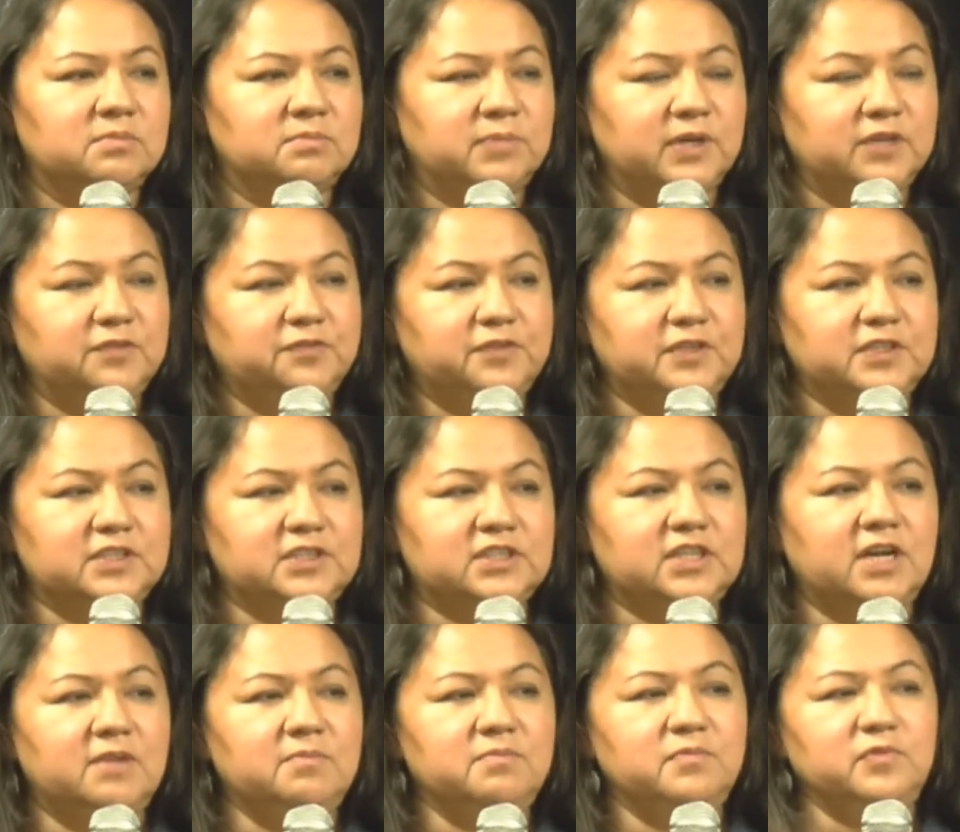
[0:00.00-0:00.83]
But for
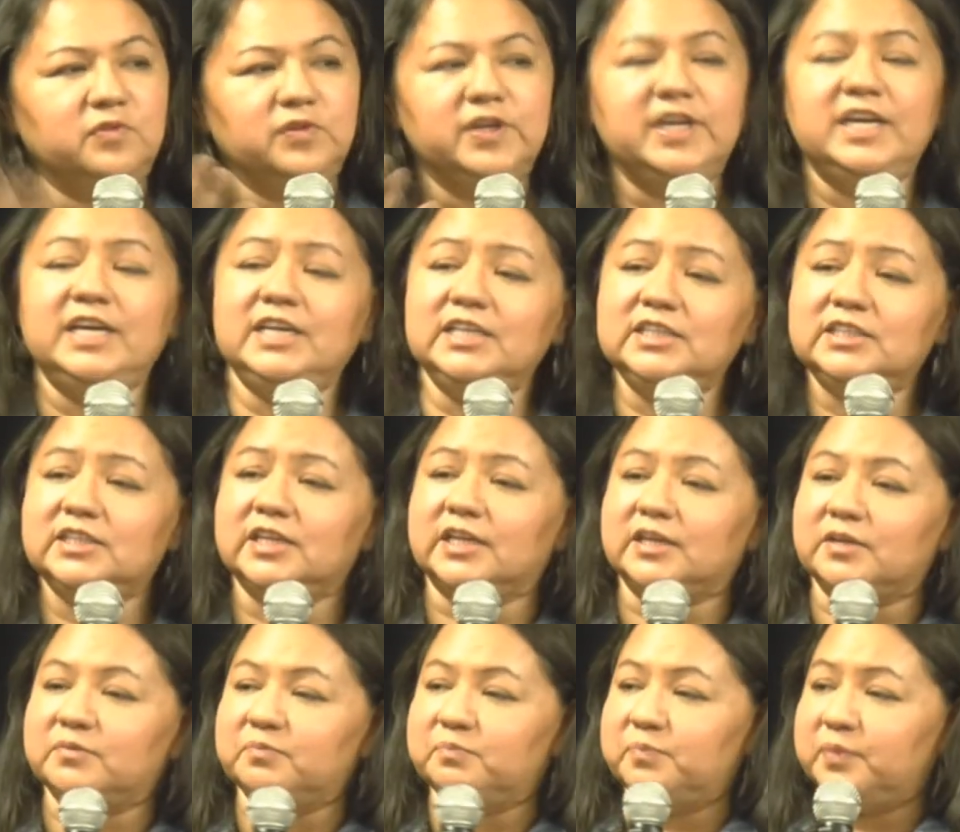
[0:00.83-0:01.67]
some
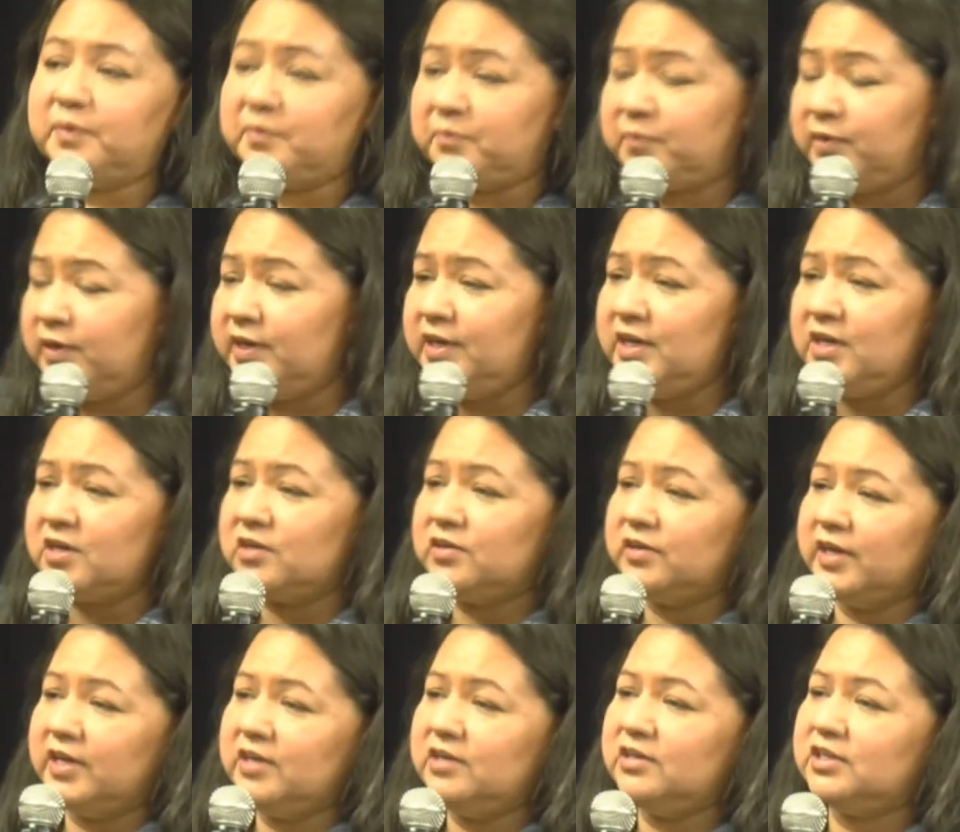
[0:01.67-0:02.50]
reason, boy, the
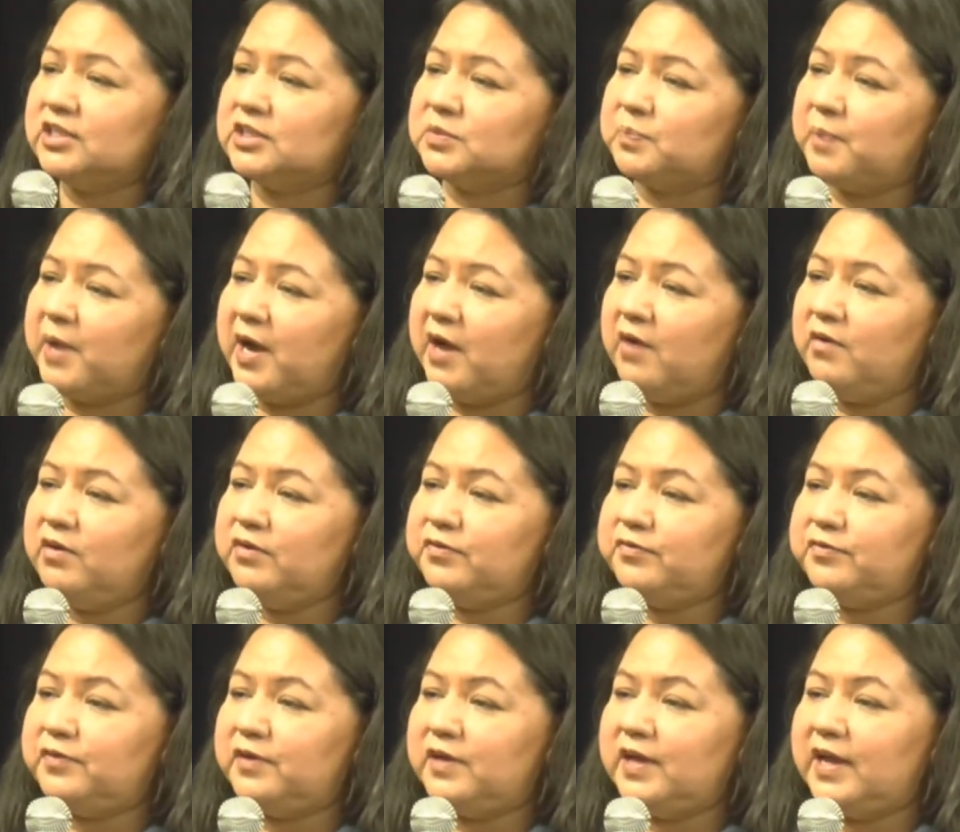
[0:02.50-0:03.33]
Creator is
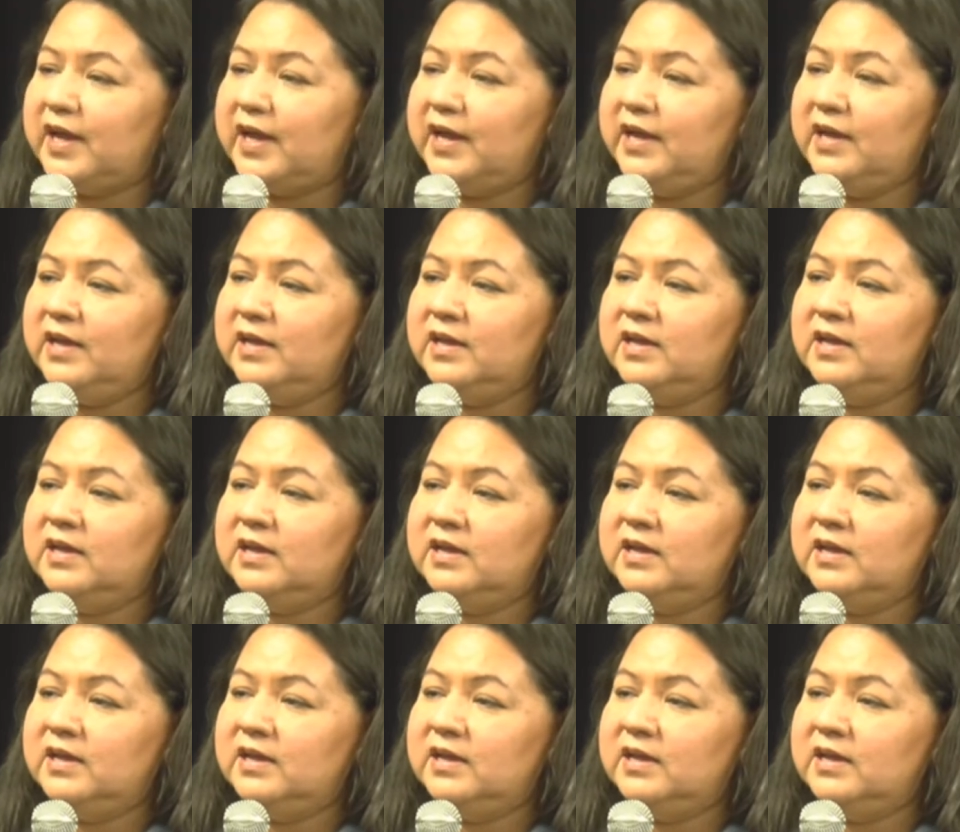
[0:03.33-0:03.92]
powerful, hey?